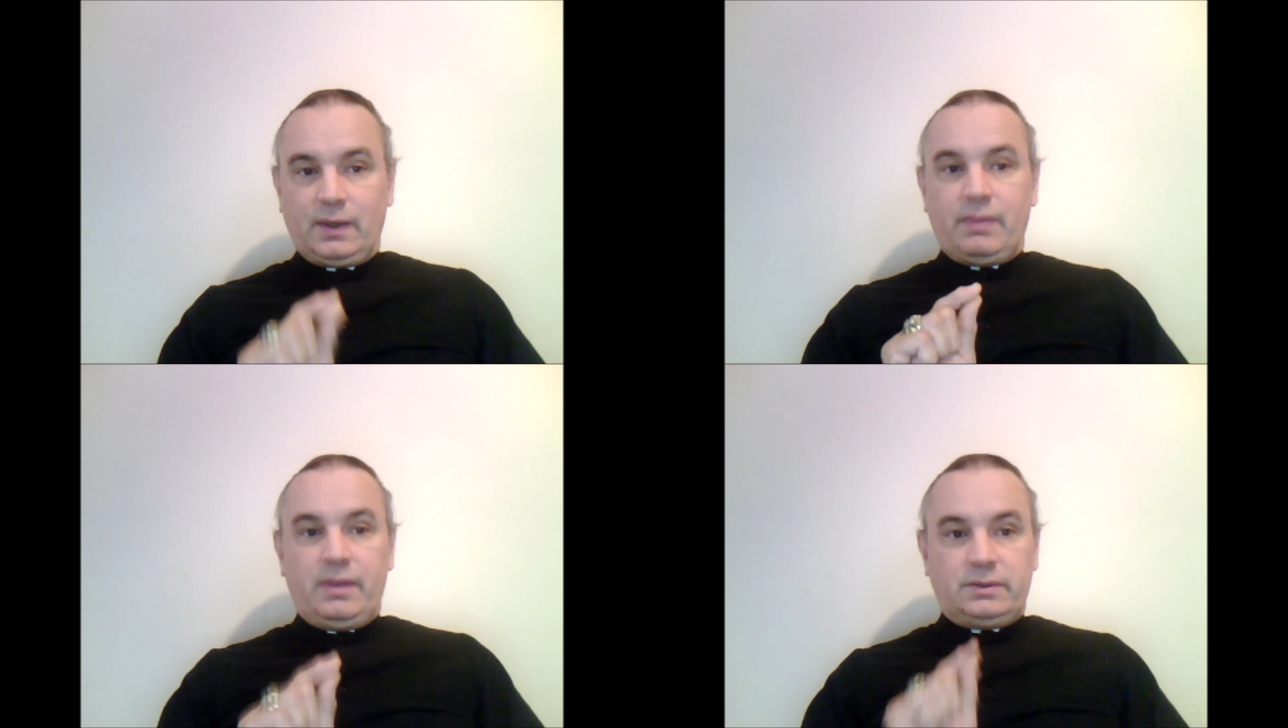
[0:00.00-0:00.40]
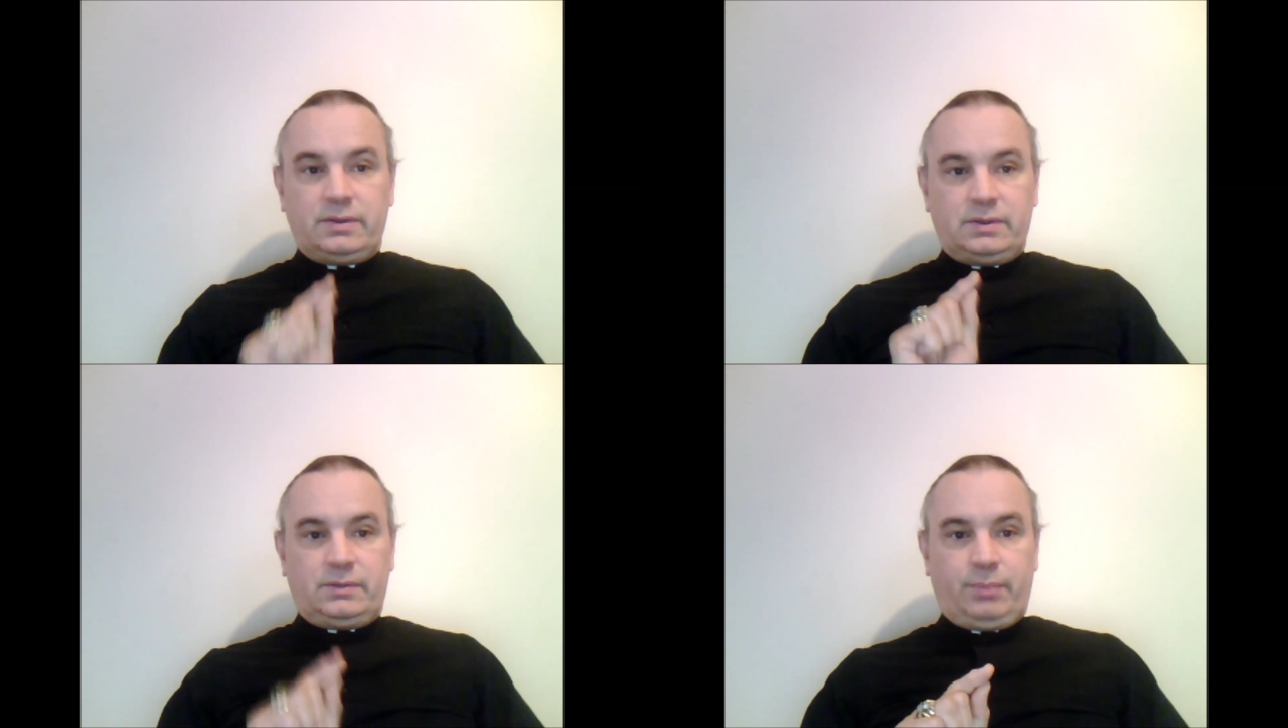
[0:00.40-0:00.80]
And
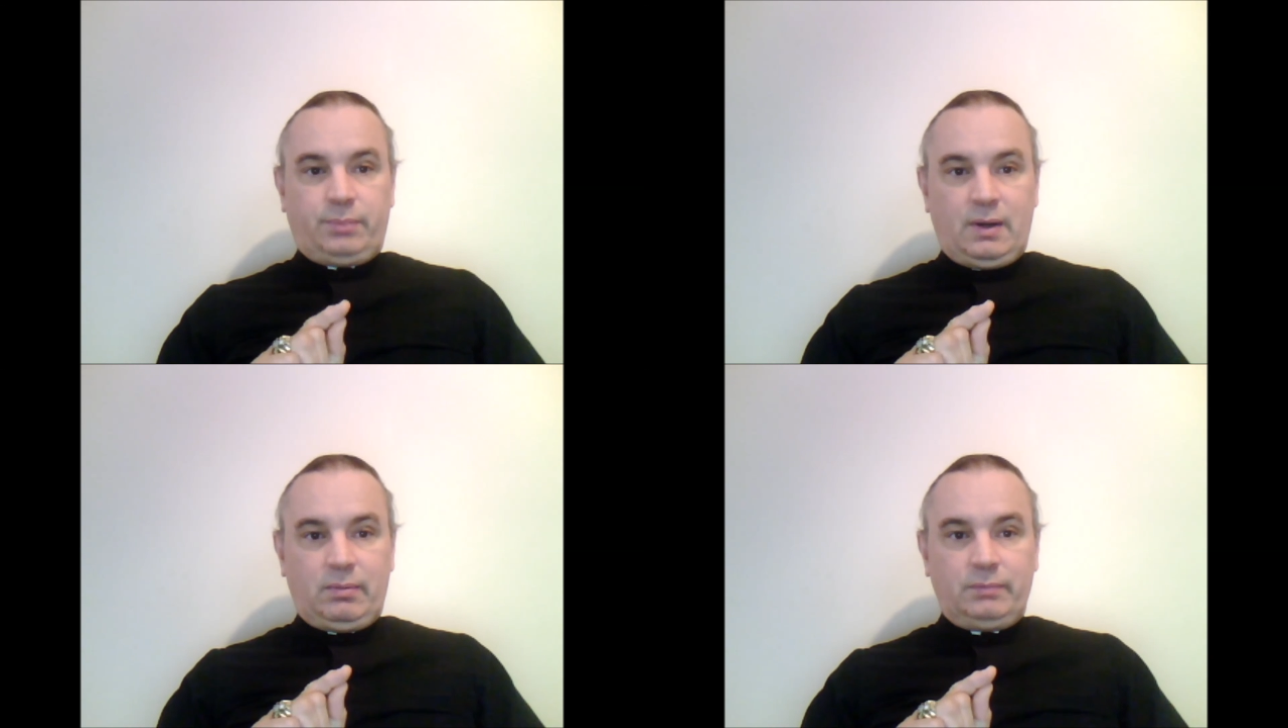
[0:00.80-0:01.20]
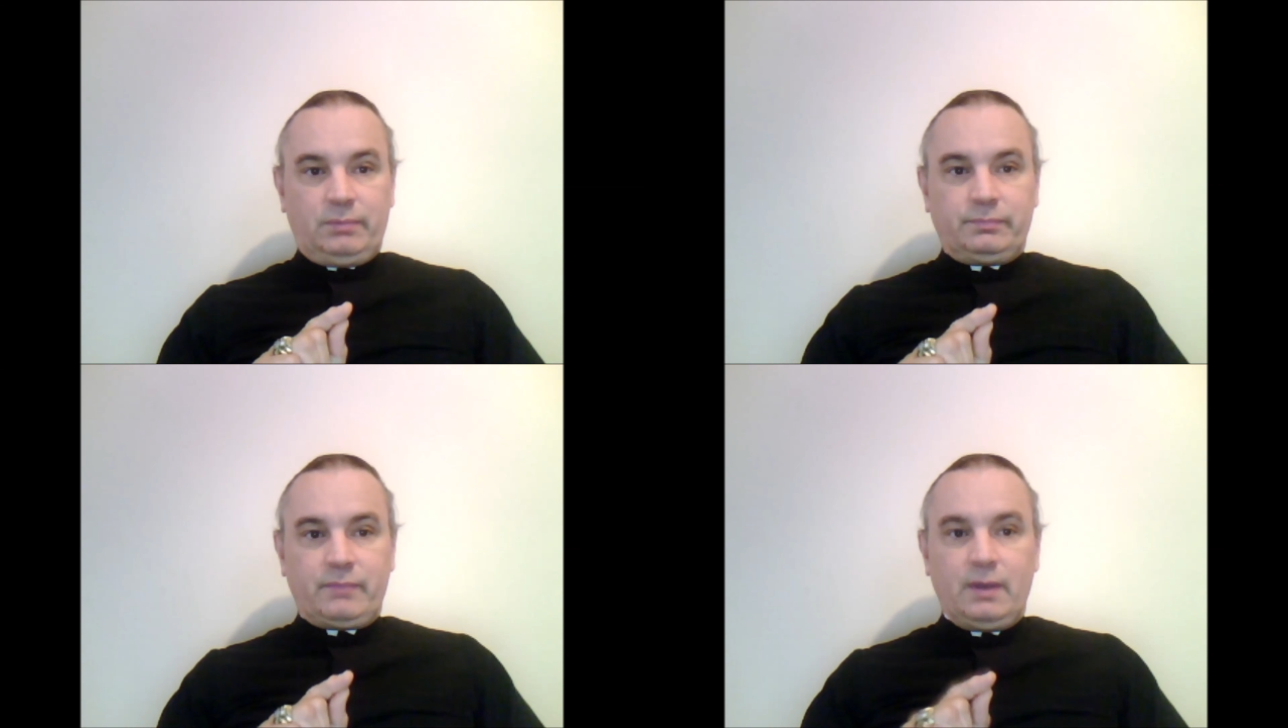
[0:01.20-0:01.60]
this is the
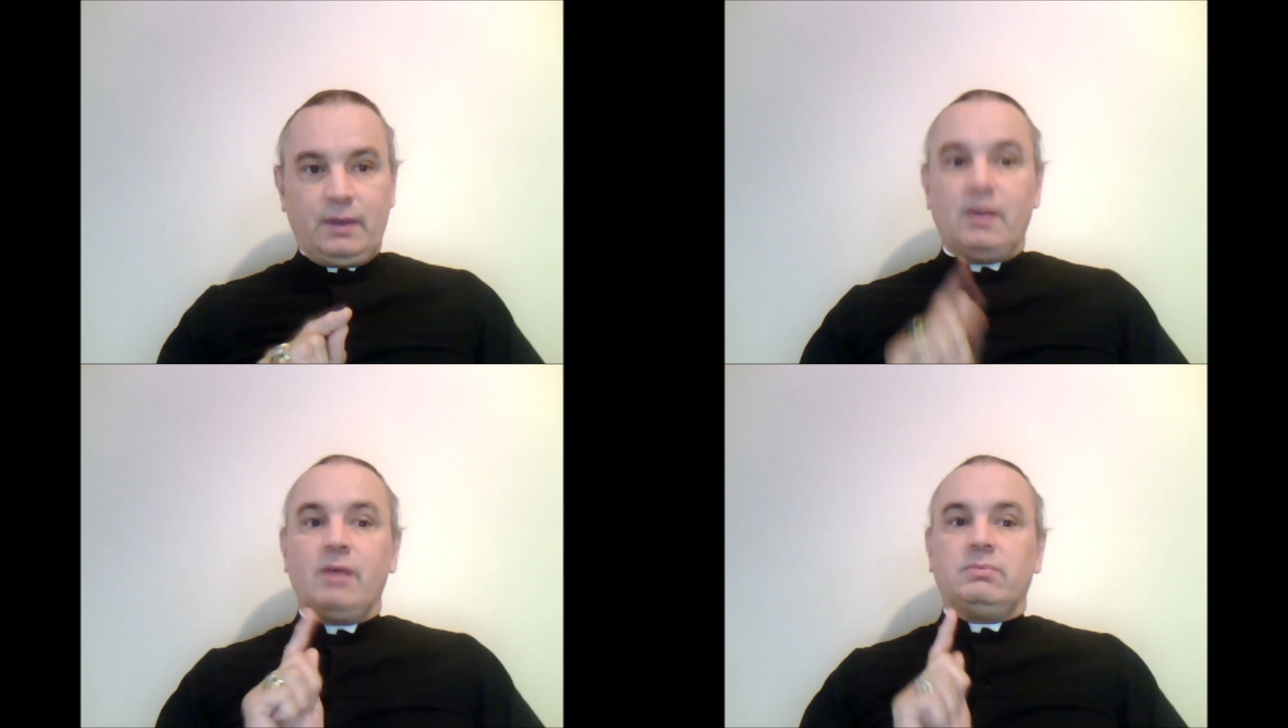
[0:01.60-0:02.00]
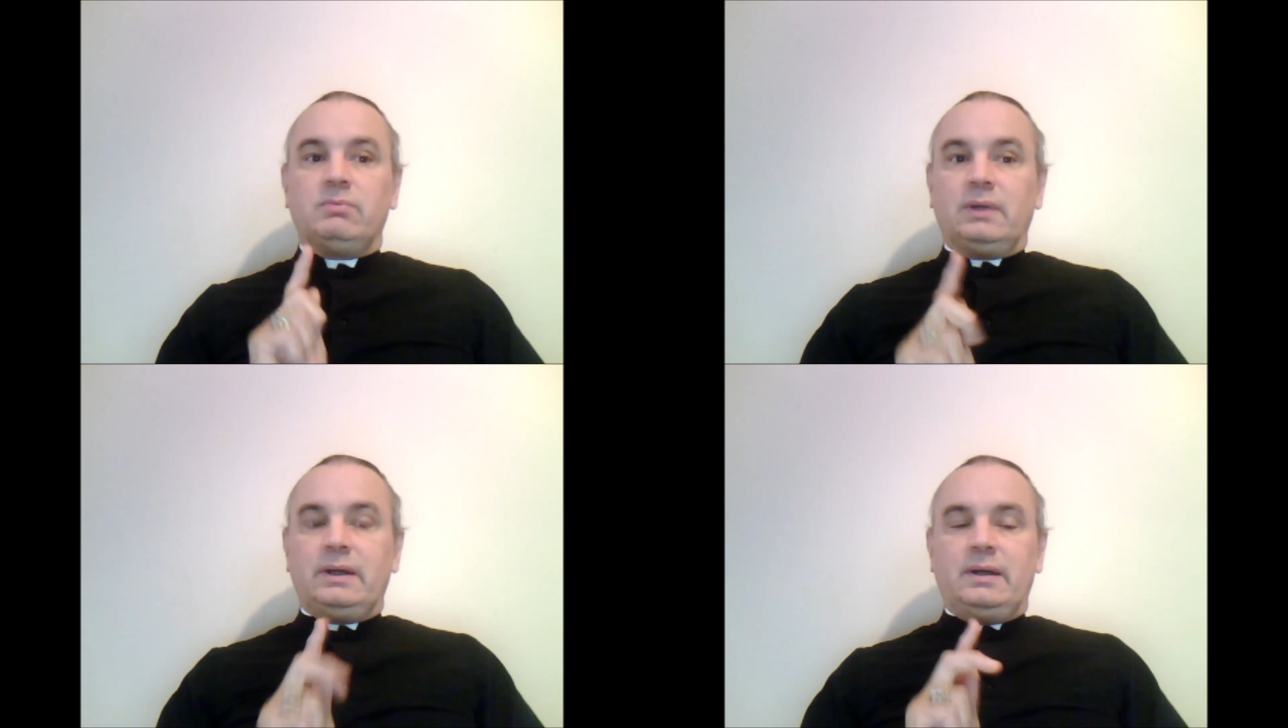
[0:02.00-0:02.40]
problem.
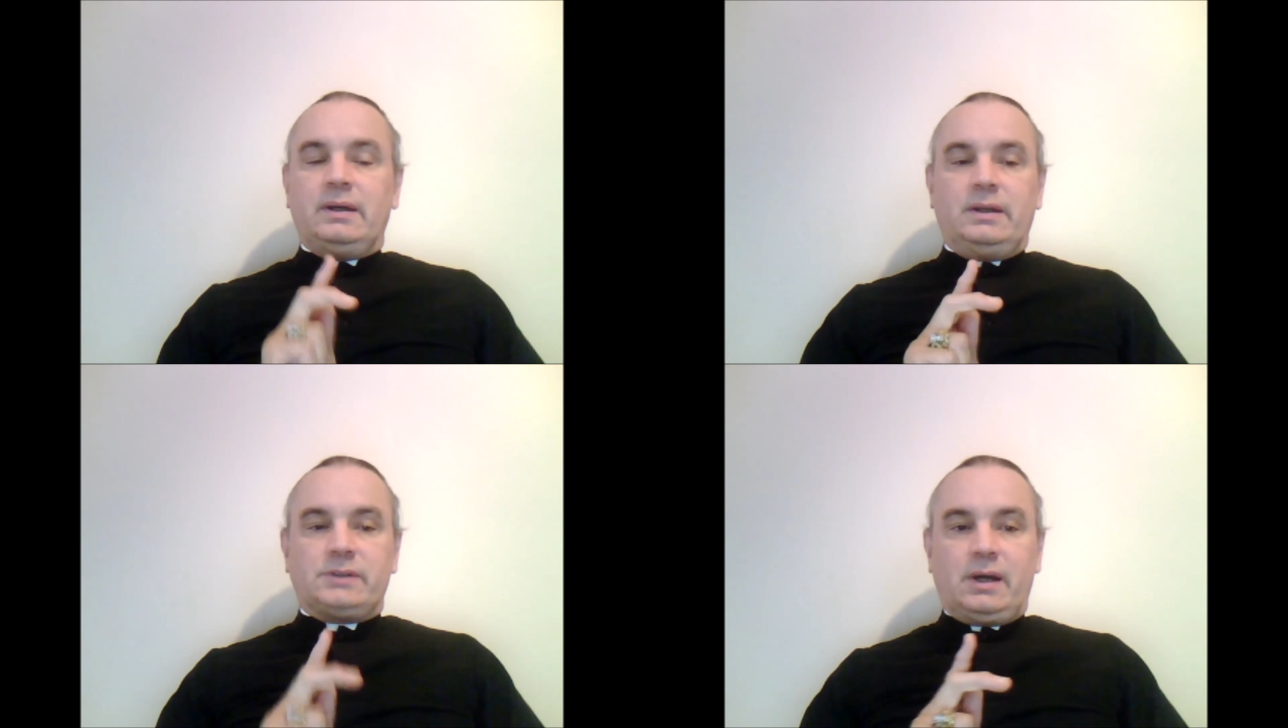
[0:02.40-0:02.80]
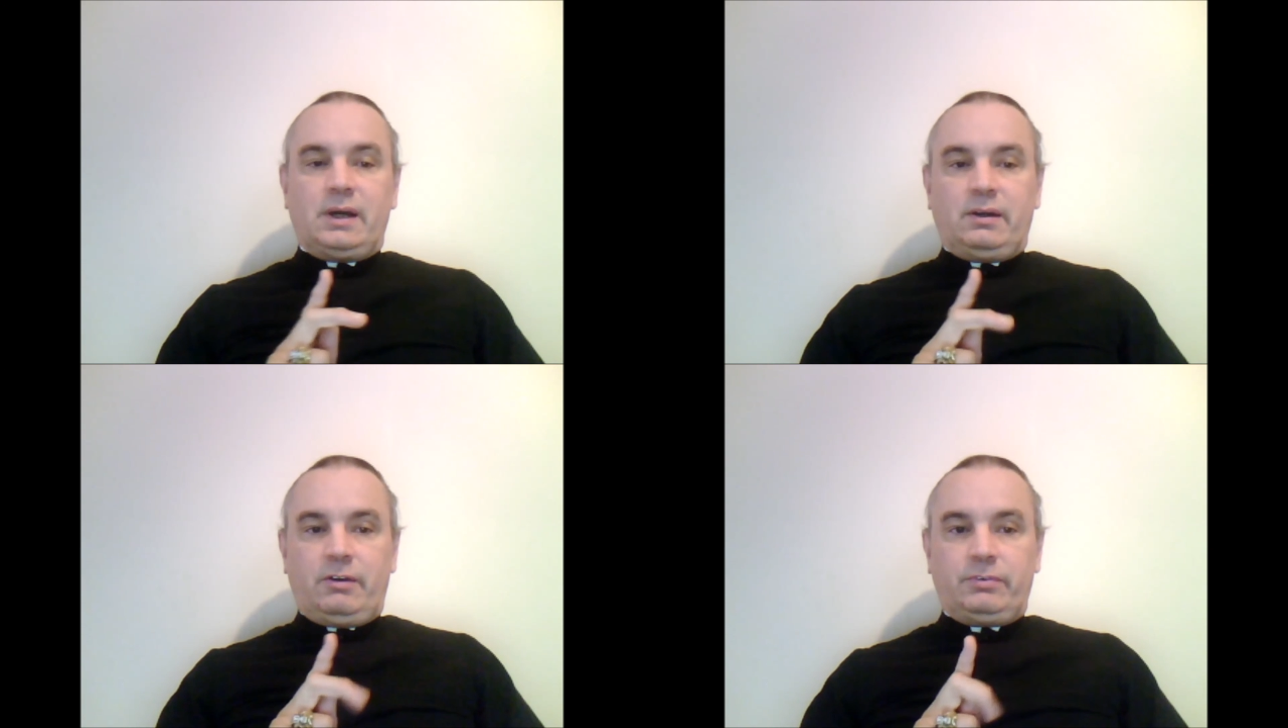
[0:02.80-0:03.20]
Validity is
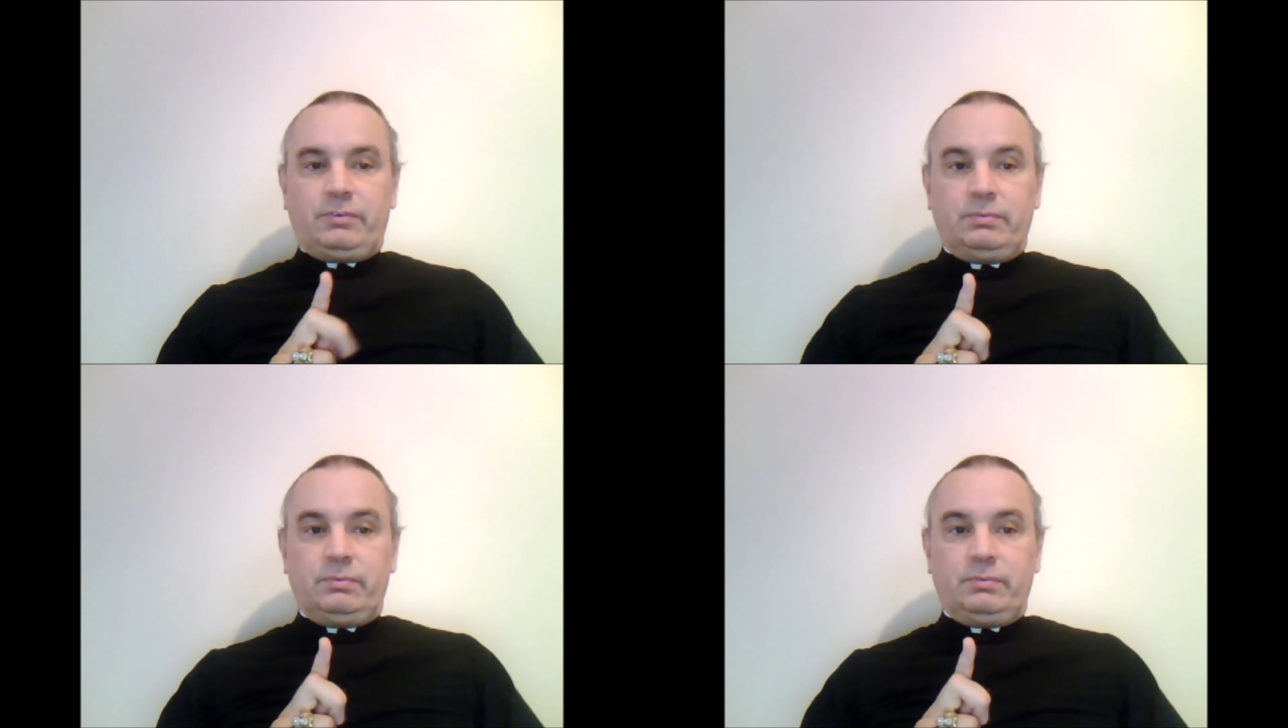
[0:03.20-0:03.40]
not enough.